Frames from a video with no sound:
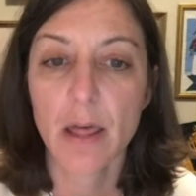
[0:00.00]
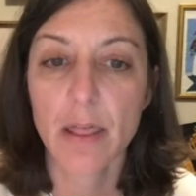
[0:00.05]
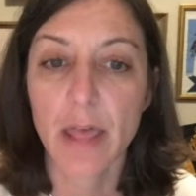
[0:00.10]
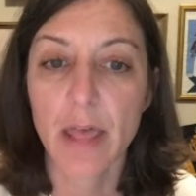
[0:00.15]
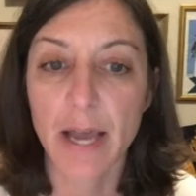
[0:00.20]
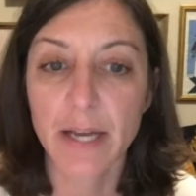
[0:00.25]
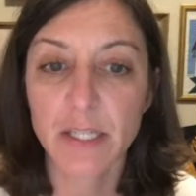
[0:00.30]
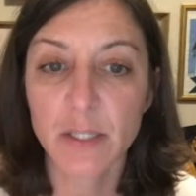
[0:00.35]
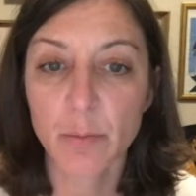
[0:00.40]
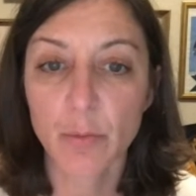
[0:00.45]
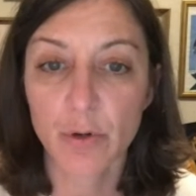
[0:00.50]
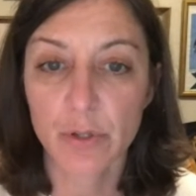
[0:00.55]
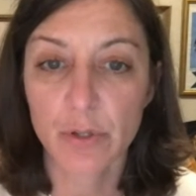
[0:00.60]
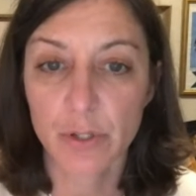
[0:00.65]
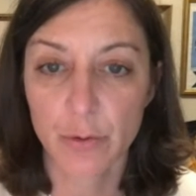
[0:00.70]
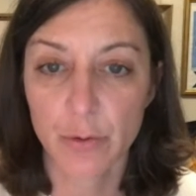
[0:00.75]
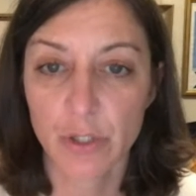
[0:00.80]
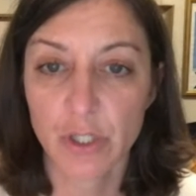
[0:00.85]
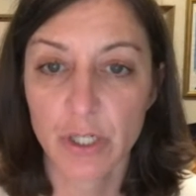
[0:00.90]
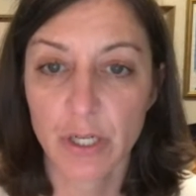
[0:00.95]
The Exmoor
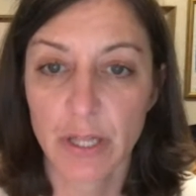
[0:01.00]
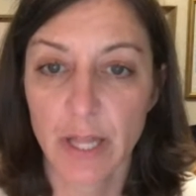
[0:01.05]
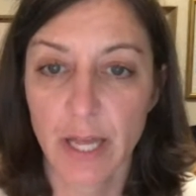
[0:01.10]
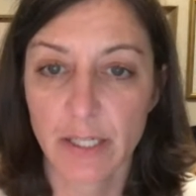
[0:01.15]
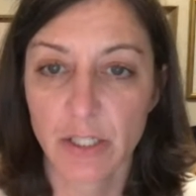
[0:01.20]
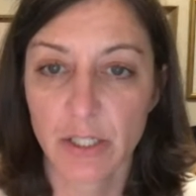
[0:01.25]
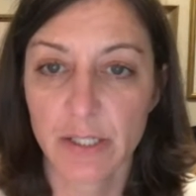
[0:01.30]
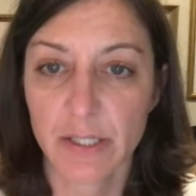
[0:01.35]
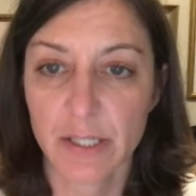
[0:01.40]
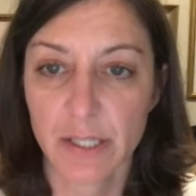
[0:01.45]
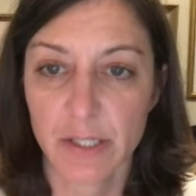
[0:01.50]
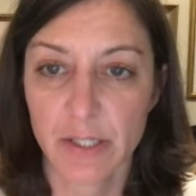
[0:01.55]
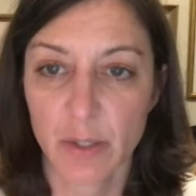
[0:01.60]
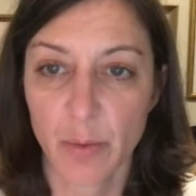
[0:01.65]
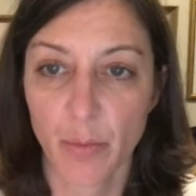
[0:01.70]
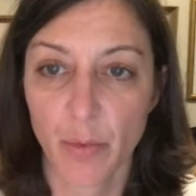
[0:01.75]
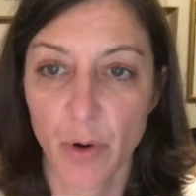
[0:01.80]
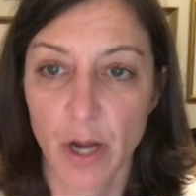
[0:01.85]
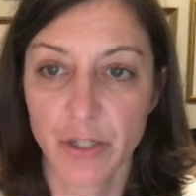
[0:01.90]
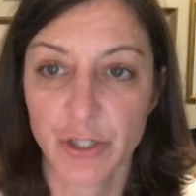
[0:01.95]
Sewage Collection
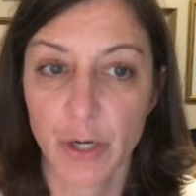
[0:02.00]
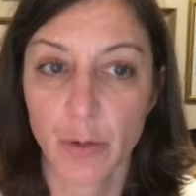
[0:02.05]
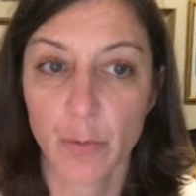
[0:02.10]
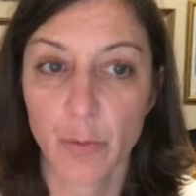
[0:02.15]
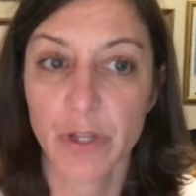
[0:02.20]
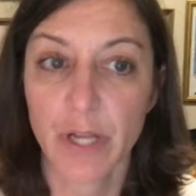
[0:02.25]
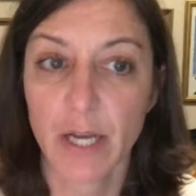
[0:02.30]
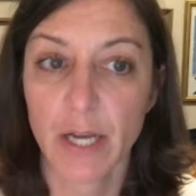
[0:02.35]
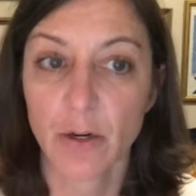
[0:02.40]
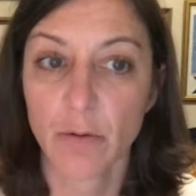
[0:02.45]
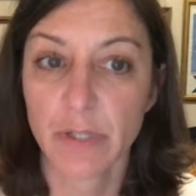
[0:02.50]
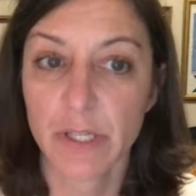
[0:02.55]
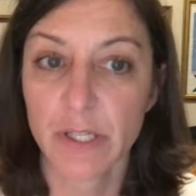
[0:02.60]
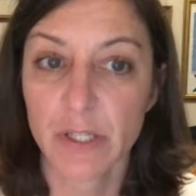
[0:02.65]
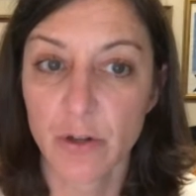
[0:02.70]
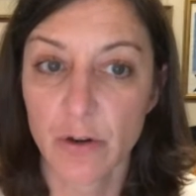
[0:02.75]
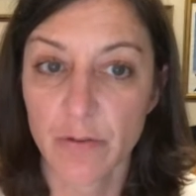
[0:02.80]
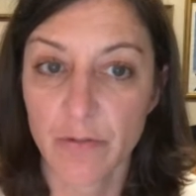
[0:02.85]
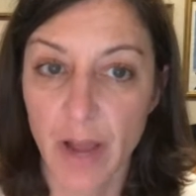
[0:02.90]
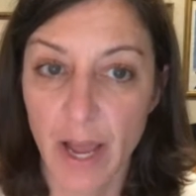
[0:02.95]
System project will not only
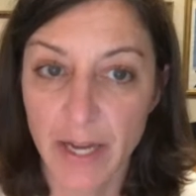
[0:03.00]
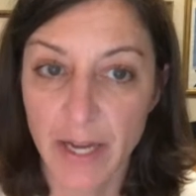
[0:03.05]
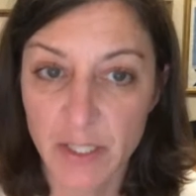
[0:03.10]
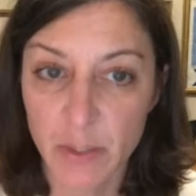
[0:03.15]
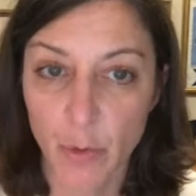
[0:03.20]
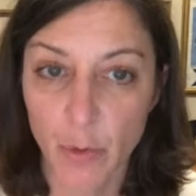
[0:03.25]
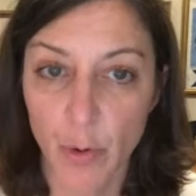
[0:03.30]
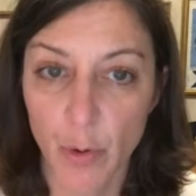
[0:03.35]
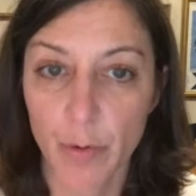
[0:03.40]
serve Exmoor,